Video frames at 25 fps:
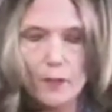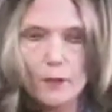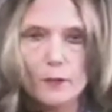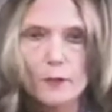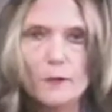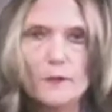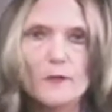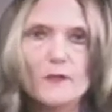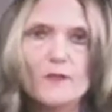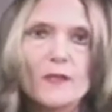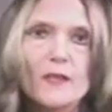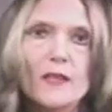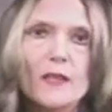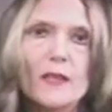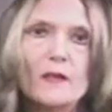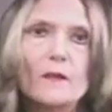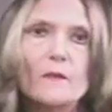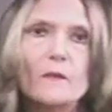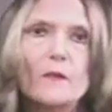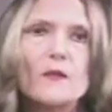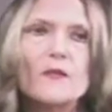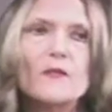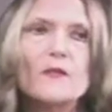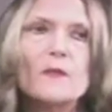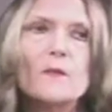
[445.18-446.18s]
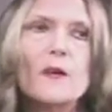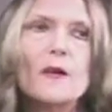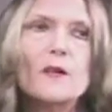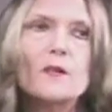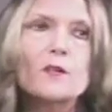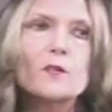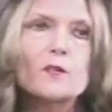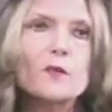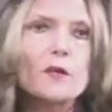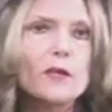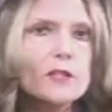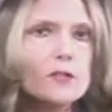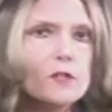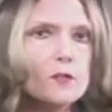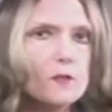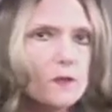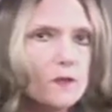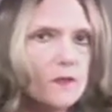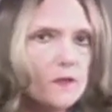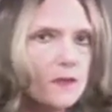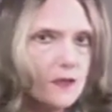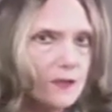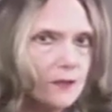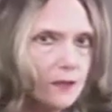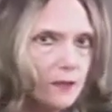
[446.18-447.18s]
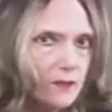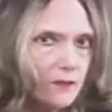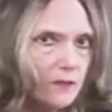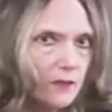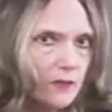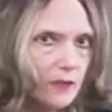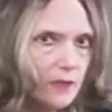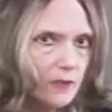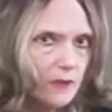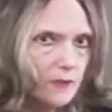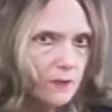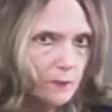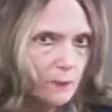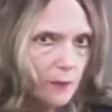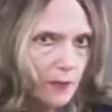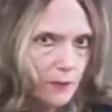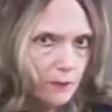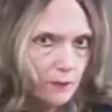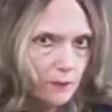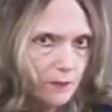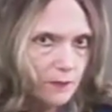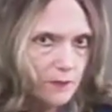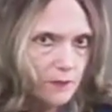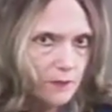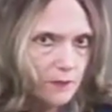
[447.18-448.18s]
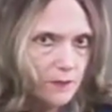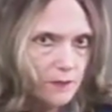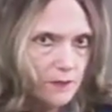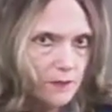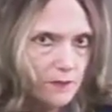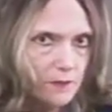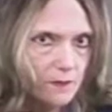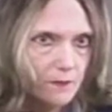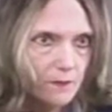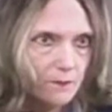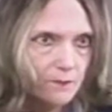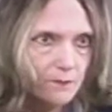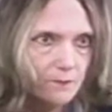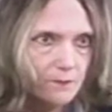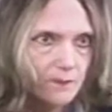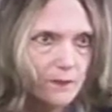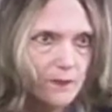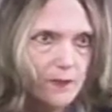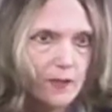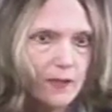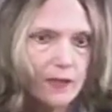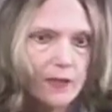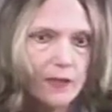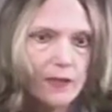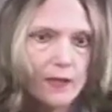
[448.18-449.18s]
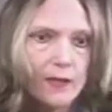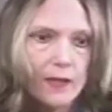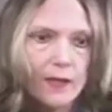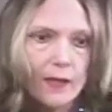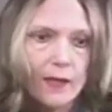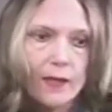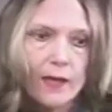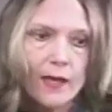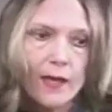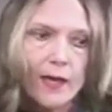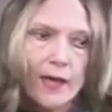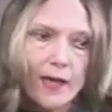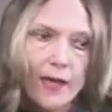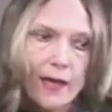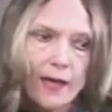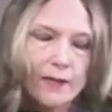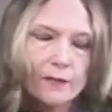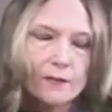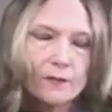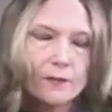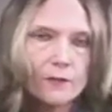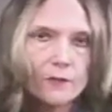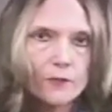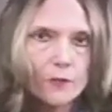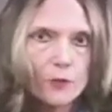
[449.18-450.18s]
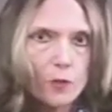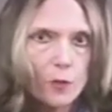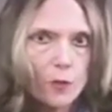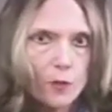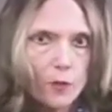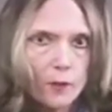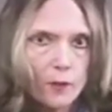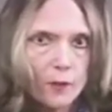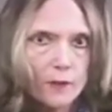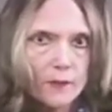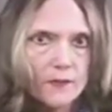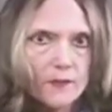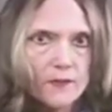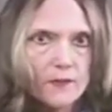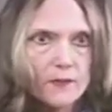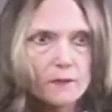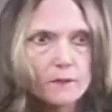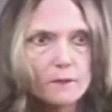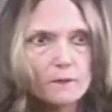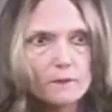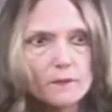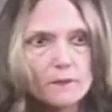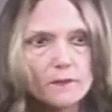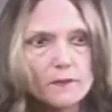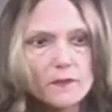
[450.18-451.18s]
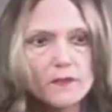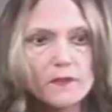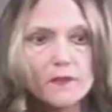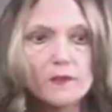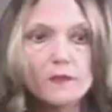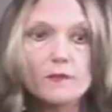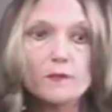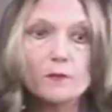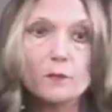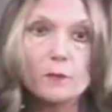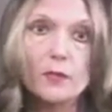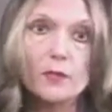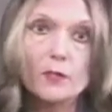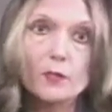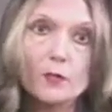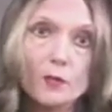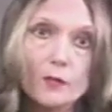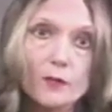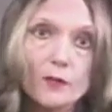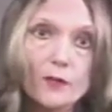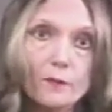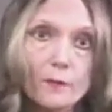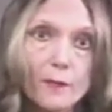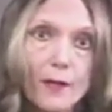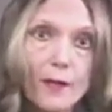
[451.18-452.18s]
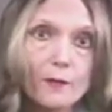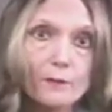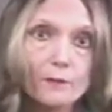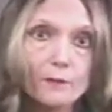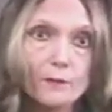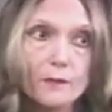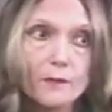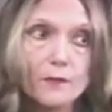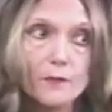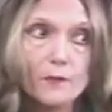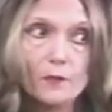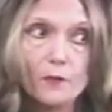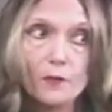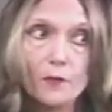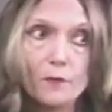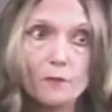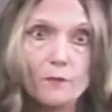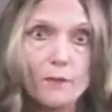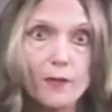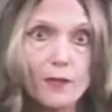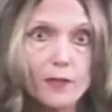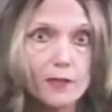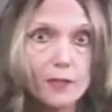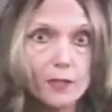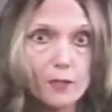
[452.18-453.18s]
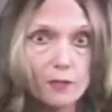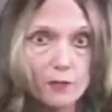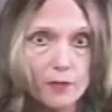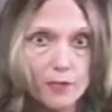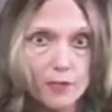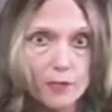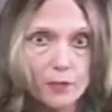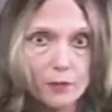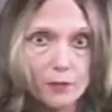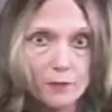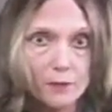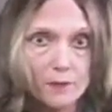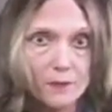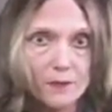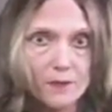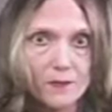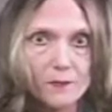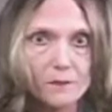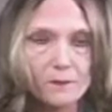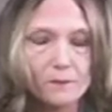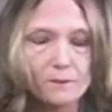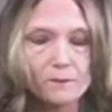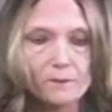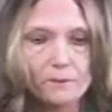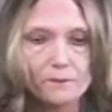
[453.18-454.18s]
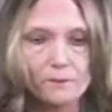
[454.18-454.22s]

You see, it's about creatures that live in these mountains. And of course, since we took the mountains from many creatures,